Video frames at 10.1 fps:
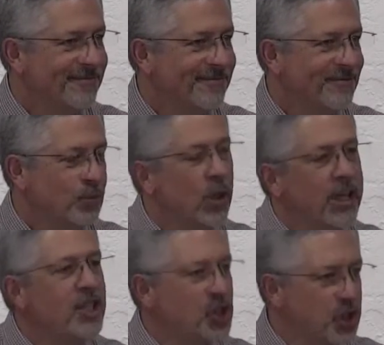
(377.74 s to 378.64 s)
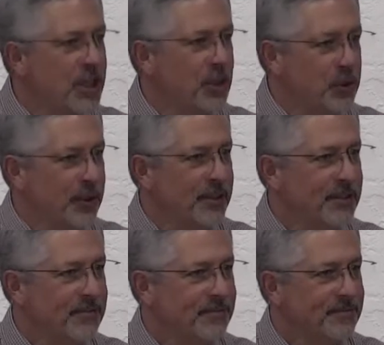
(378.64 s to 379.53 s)
We're His children,
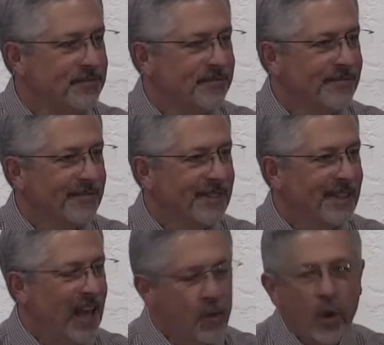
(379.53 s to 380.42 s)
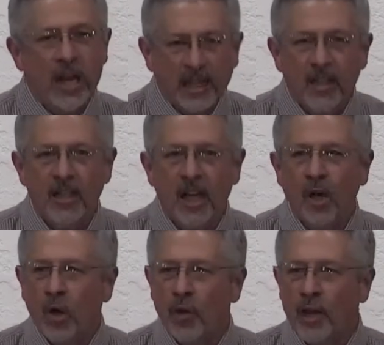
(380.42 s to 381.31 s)
and we can
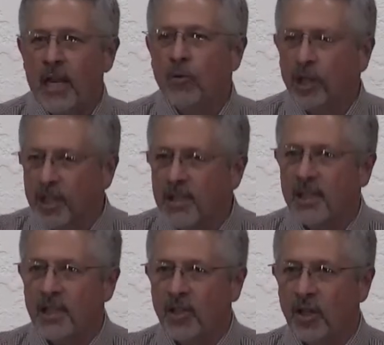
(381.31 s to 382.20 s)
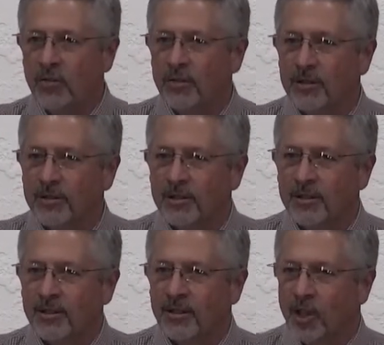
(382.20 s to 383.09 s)
know that He will continue
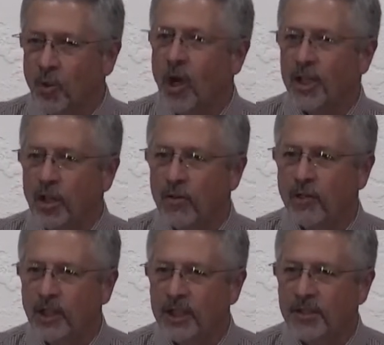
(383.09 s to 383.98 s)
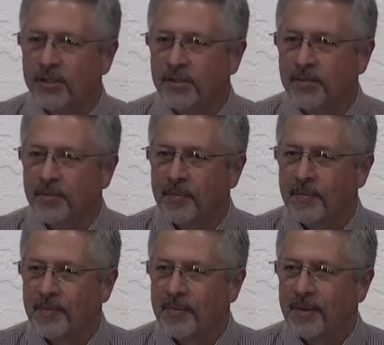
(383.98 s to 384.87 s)
to watch over us.
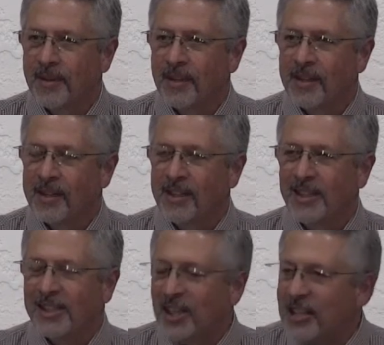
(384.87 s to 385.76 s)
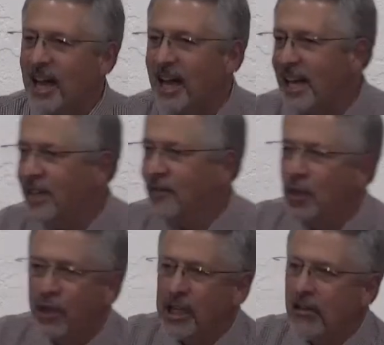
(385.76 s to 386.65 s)
Tonight, if
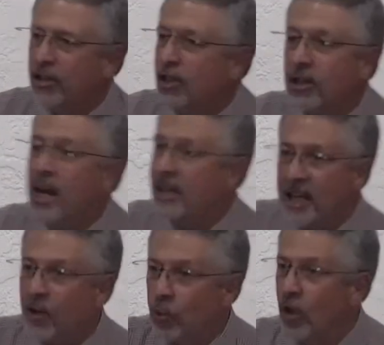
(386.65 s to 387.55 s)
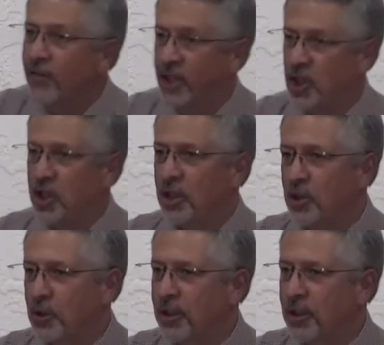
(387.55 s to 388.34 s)
you're here and you're not yet one of His children,